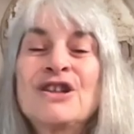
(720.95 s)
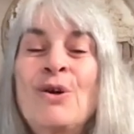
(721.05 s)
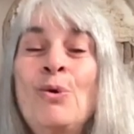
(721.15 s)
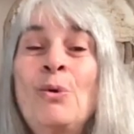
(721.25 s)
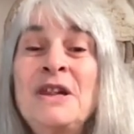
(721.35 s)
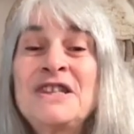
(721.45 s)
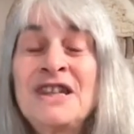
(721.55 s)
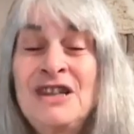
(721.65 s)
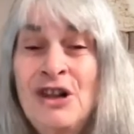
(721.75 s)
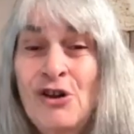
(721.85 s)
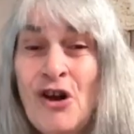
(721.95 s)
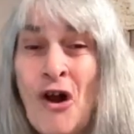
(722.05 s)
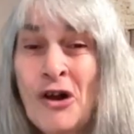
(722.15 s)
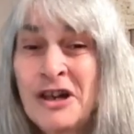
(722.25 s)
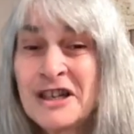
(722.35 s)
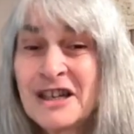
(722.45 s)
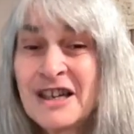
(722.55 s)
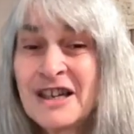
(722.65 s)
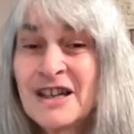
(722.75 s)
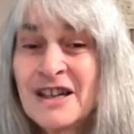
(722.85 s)
it's always in your heart.
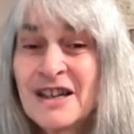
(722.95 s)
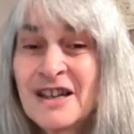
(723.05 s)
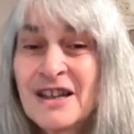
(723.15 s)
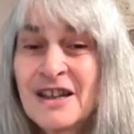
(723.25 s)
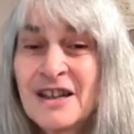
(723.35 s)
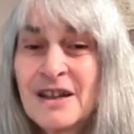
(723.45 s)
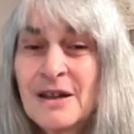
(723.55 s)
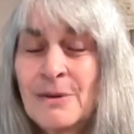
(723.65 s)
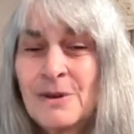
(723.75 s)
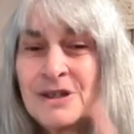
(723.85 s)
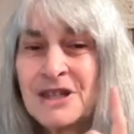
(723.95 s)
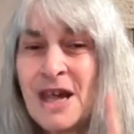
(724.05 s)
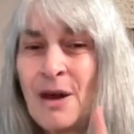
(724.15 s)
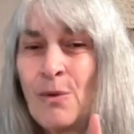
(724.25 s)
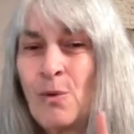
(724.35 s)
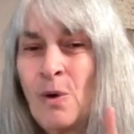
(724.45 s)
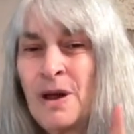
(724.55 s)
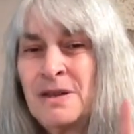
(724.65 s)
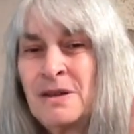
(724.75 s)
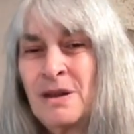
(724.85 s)
What's that
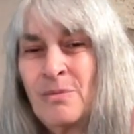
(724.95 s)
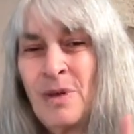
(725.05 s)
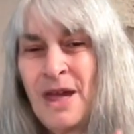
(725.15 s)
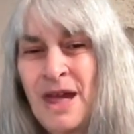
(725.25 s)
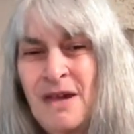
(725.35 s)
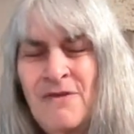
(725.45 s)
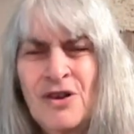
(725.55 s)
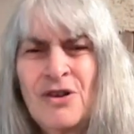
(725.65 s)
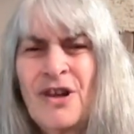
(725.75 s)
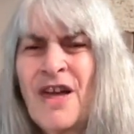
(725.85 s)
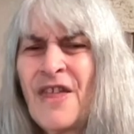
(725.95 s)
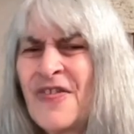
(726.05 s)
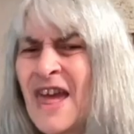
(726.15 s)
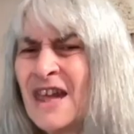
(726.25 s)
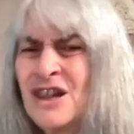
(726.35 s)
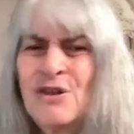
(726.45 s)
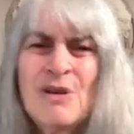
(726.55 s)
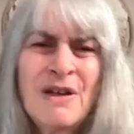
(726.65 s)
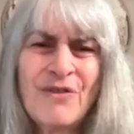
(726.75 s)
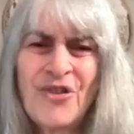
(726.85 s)
one behavior that you
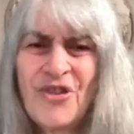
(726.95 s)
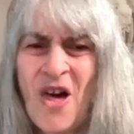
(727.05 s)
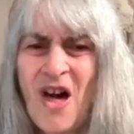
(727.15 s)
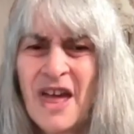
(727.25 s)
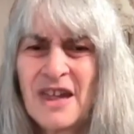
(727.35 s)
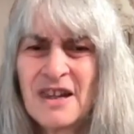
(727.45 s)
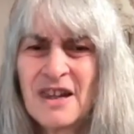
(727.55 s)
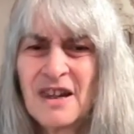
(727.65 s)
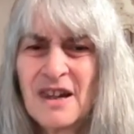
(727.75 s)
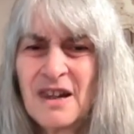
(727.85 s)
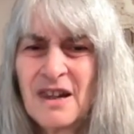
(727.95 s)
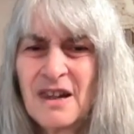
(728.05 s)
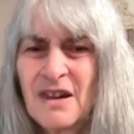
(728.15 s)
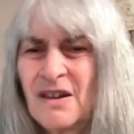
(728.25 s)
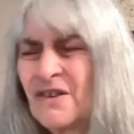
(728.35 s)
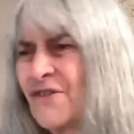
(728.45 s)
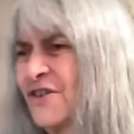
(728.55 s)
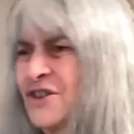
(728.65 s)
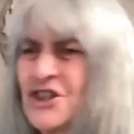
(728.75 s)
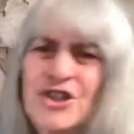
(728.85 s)
have thought
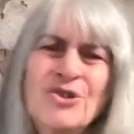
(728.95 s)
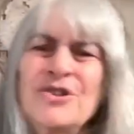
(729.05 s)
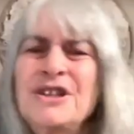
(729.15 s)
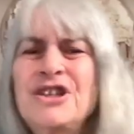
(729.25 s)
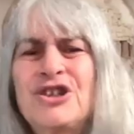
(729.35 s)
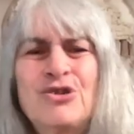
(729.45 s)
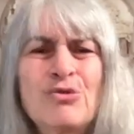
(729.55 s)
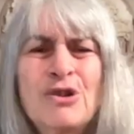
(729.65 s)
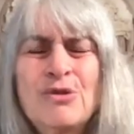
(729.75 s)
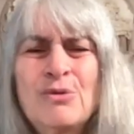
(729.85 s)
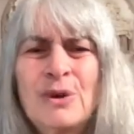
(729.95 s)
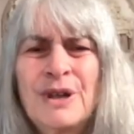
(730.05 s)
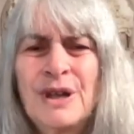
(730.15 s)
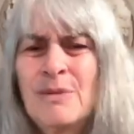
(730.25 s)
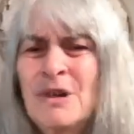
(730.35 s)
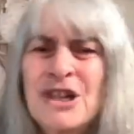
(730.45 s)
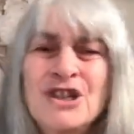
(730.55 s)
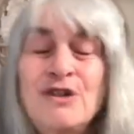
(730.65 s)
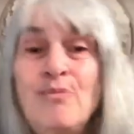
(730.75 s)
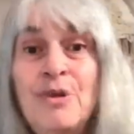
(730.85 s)
for sure it's true
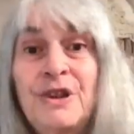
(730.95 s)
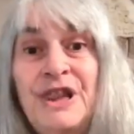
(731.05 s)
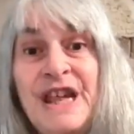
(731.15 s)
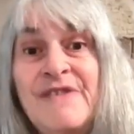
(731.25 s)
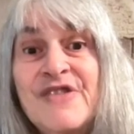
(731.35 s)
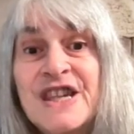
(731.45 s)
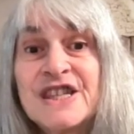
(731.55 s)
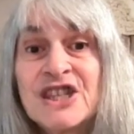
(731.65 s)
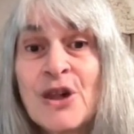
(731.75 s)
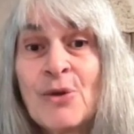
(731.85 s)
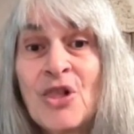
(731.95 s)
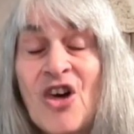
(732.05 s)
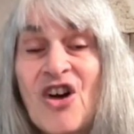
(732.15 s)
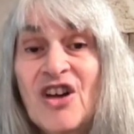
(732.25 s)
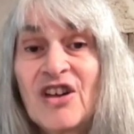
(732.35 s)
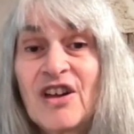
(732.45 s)
because you believed it so long?